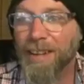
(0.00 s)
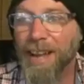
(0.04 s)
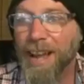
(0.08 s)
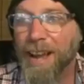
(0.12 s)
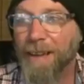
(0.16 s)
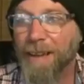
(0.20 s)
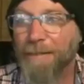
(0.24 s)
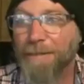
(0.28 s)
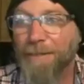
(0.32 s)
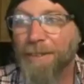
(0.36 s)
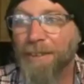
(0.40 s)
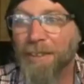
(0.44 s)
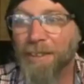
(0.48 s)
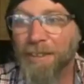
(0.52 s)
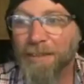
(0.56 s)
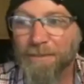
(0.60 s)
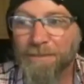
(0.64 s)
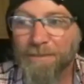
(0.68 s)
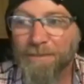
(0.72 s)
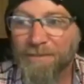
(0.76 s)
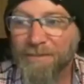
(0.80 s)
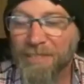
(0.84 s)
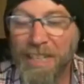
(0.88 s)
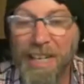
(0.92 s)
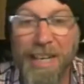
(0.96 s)
after
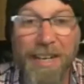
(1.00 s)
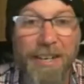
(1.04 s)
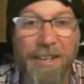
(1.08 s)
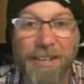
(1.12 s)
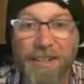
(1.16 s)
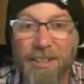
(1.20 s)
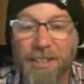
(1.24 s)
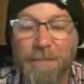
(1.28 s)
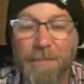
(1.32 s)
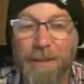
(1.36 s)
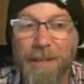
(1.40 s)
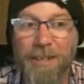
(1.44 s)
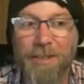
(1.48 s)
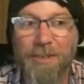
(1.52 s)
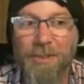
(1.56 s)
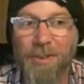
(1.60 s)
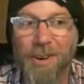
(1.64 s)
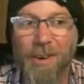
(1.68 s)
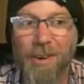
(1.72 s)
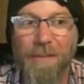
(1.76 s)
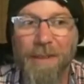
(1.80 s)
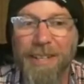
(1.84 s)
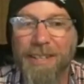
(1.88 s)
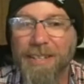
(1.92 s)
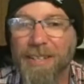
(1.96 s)
ten years of being
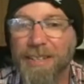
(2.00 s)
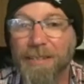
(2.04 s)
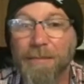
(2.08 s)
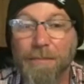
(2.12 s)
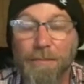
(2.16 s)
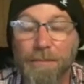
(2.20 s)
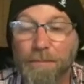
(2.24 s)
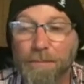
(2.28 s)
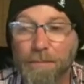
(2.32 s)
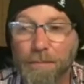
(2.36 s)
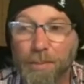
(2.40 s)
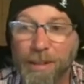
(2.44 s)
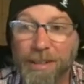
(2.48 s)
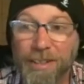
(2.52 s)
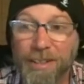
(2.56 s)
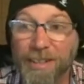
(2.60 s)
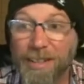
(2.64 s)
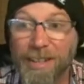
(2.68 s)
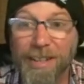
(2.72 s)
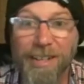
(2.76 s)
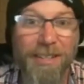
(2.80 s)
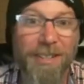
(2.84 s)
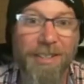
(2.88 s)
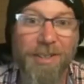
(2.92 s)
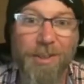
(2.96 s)
tormented, brings a
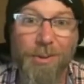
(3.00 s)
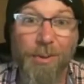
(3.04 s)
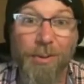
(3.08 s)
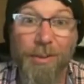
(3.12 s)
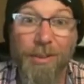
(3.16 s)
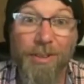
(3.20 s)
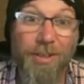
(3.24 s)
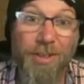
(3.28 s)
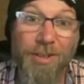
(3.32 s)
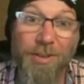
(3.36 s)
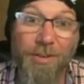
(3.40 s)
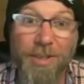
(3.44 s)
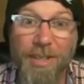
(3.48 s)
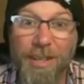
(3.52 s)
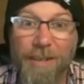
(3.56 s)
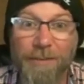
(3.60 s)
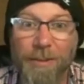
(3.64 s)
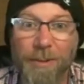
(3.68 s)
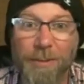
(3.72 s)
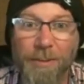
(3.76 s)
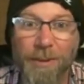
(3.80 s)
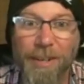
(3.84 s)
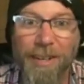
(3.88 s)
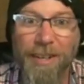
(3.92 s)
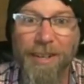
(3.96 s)
gun to school and shoots
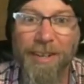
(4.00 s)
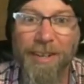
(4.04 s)
everyone.